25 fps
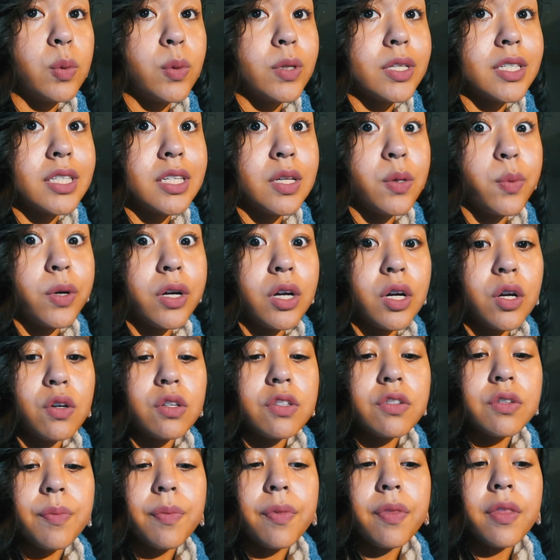we'll see where it
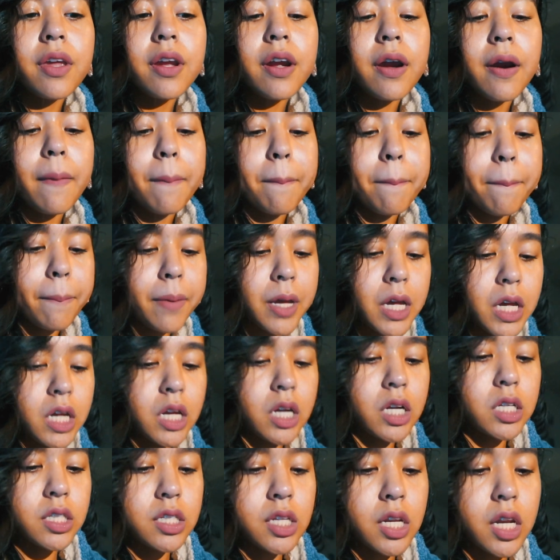goes from there.
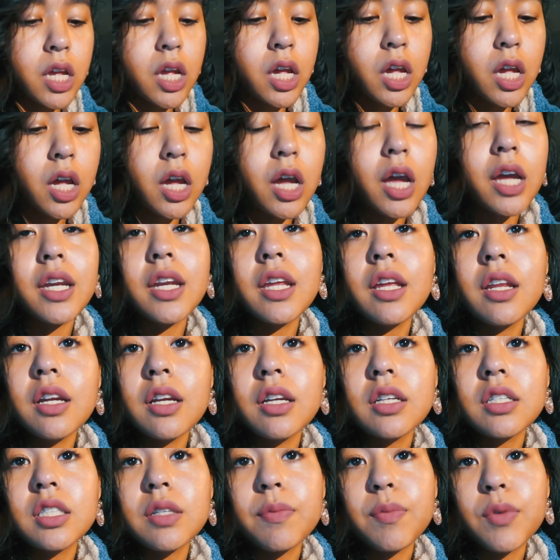But today I
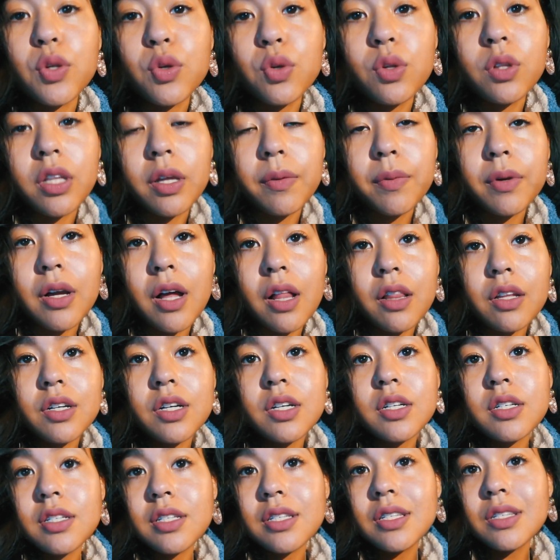needed some nude lip
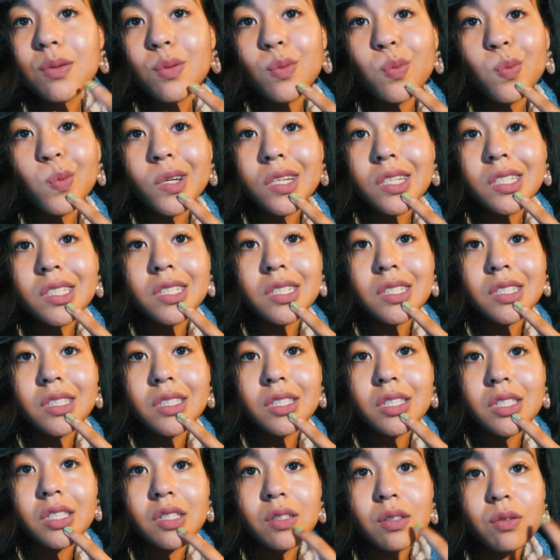colors, which
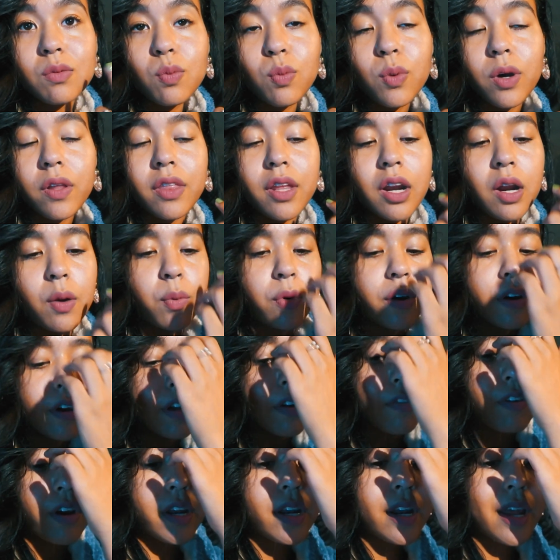is one that I'm
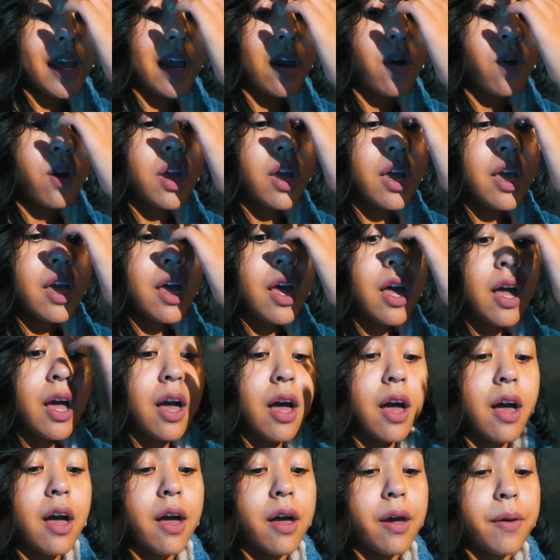wearing right now.
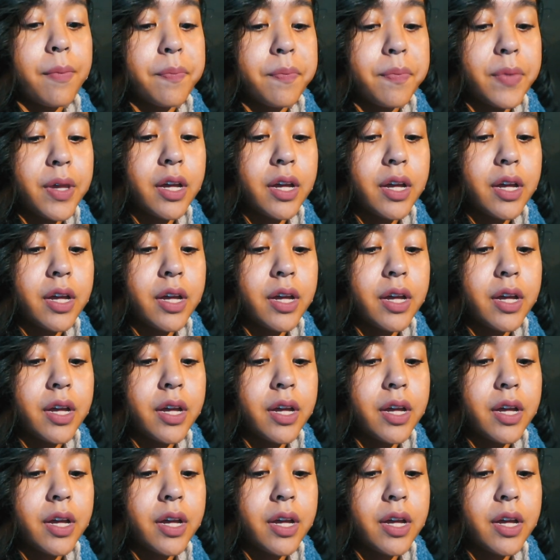Um,